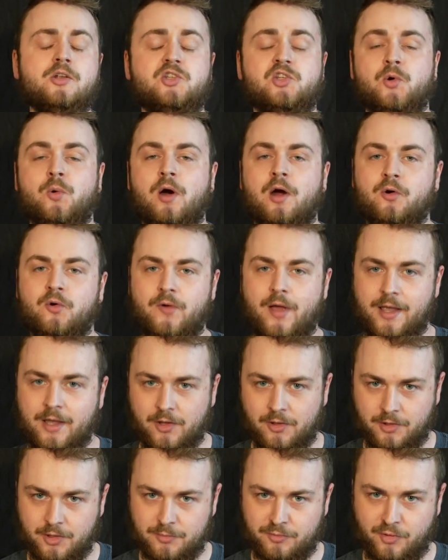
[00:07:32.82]
to our
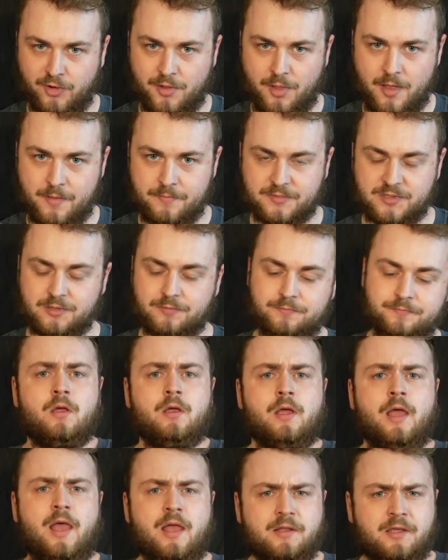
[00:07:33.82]
regular prelims.
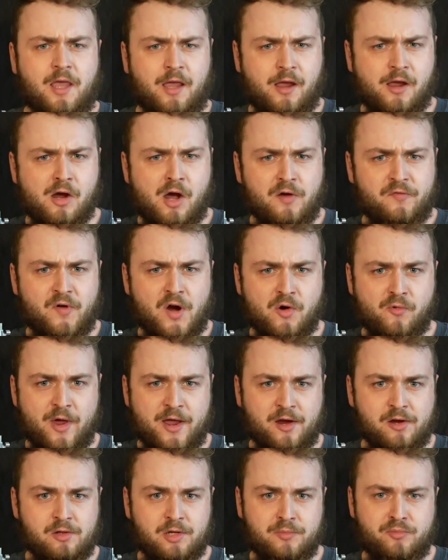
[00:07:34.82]
And kicking off our
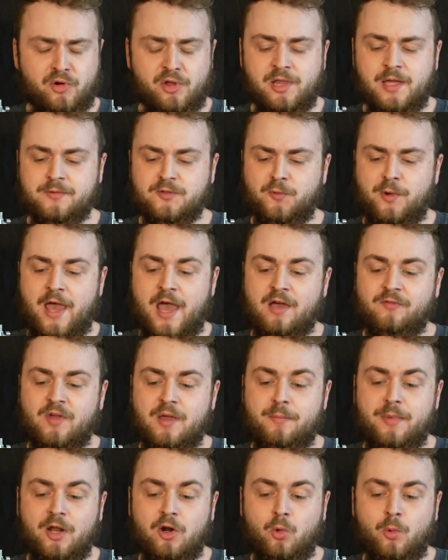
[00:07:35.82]
regular prelims, we have a
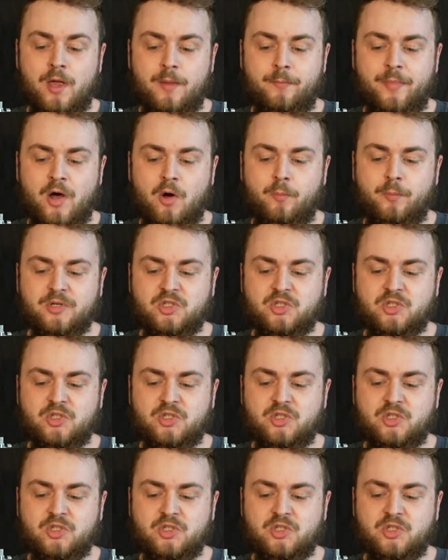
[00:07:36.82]
middleweight bout